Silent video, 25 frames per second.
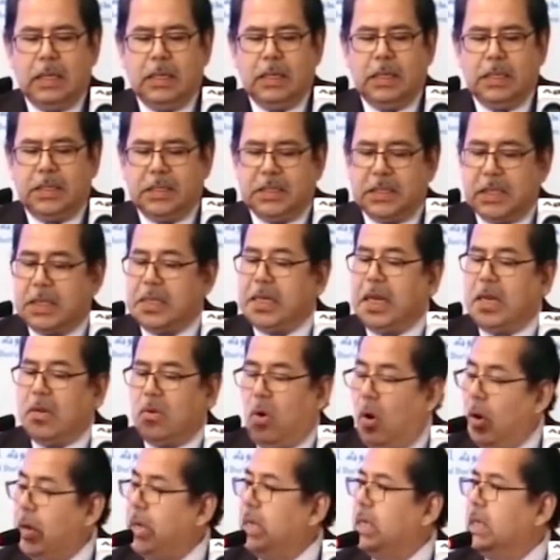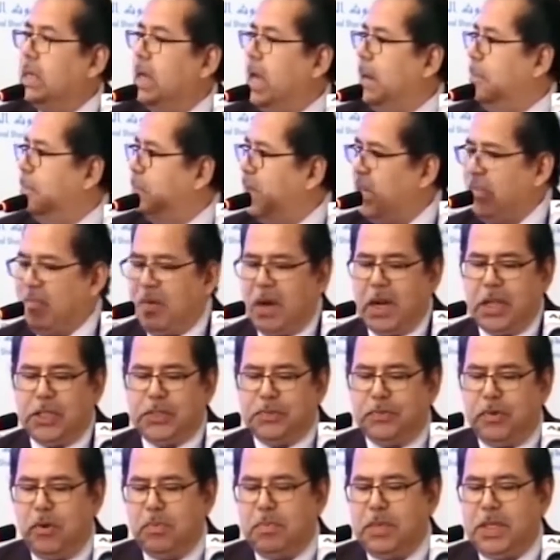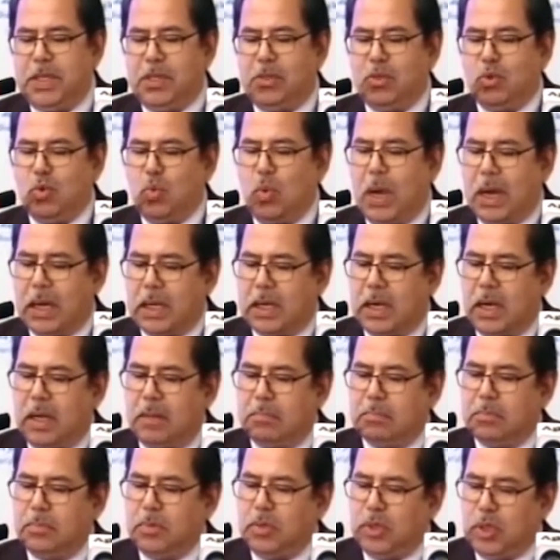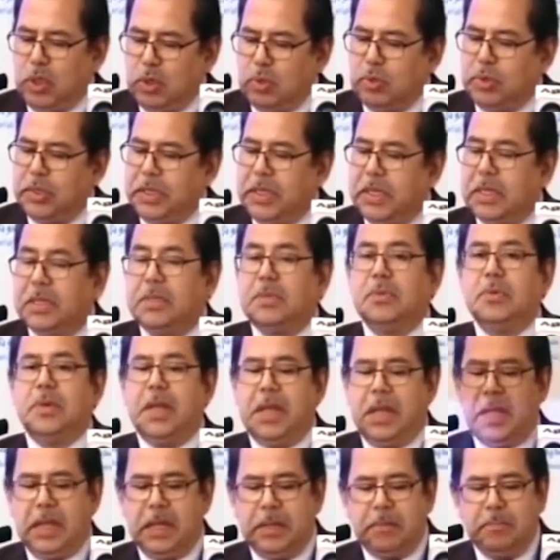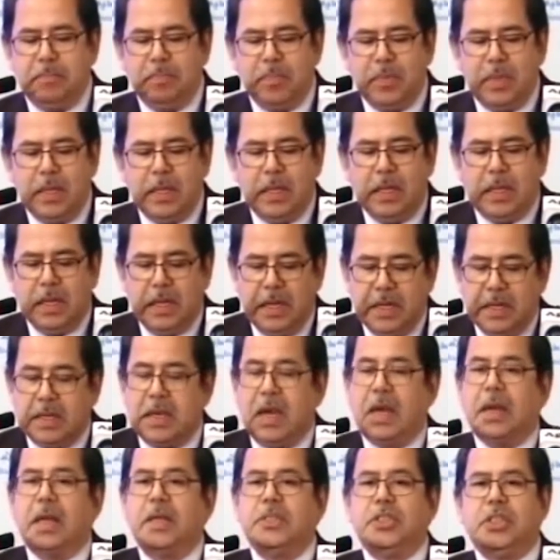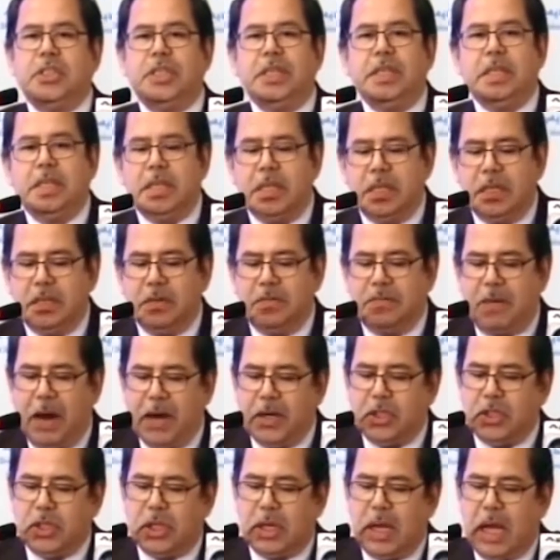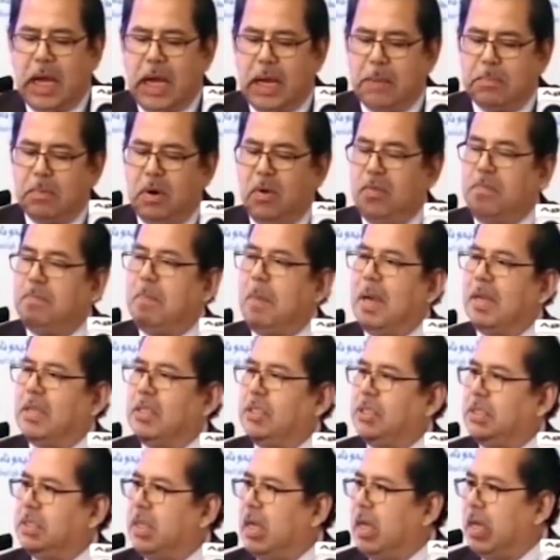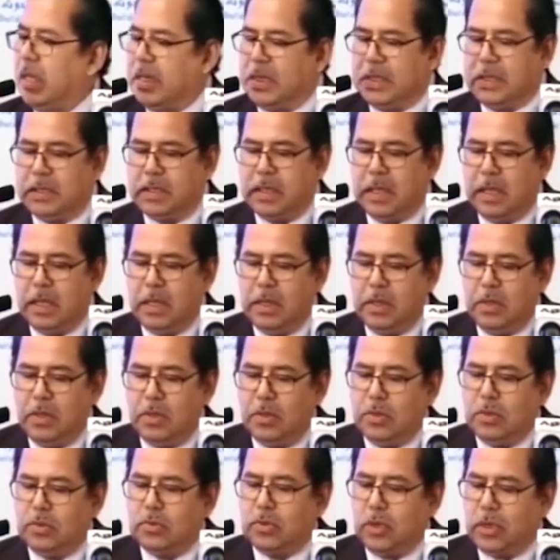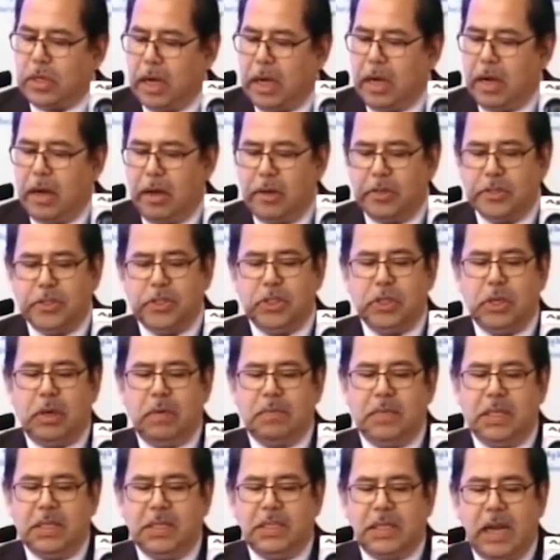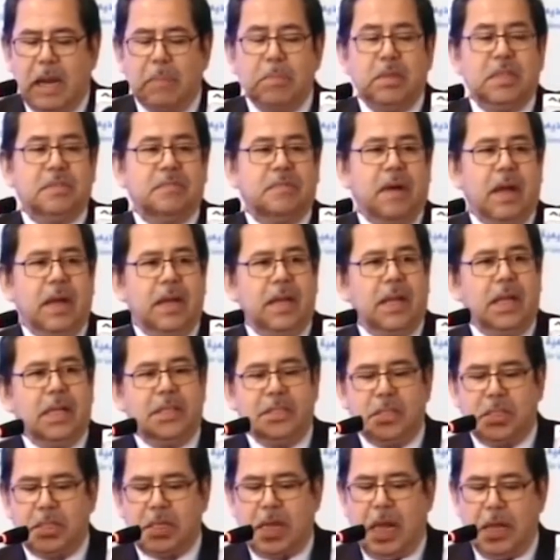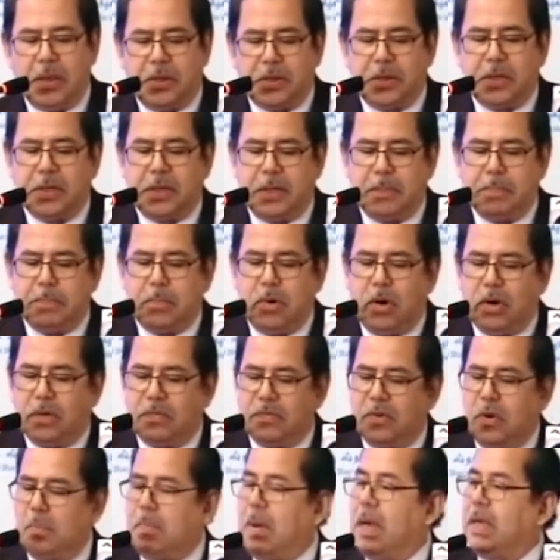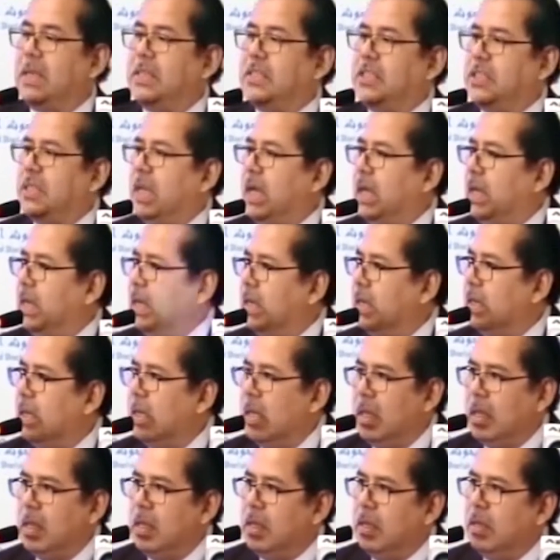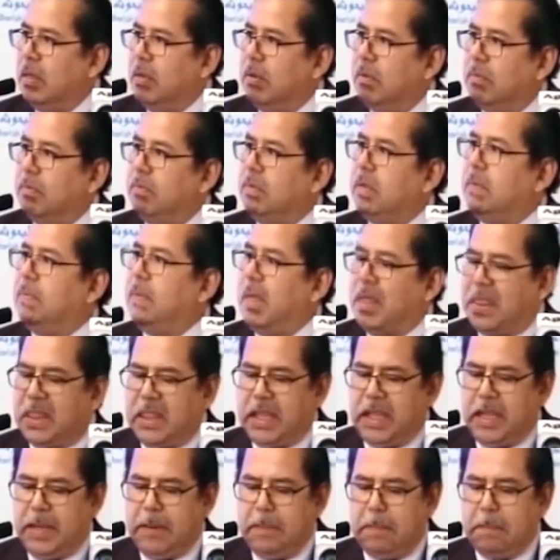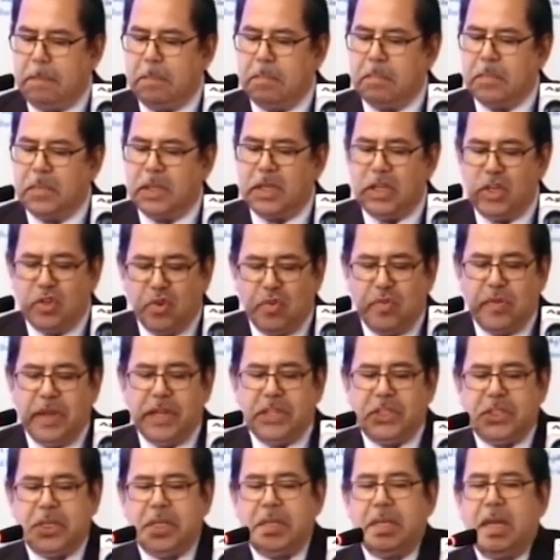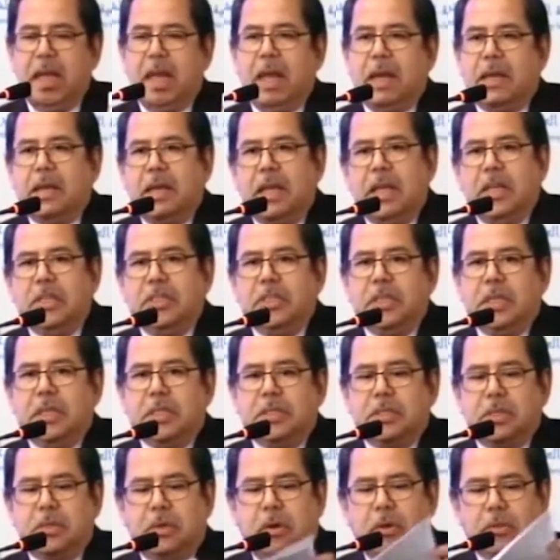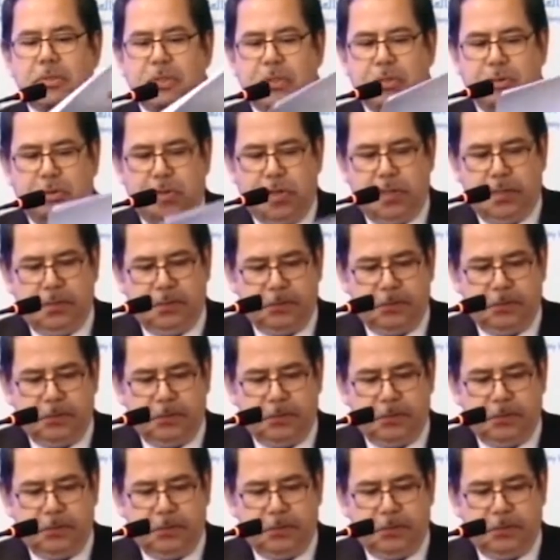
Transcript: It is a great honor and privilege for me to welcome you here today in Karachi, the financial hub of Pakistan, to the launch of the Islamic Finance Country Report for Pakistan with the theme, Innovation at Asia's Crossroad.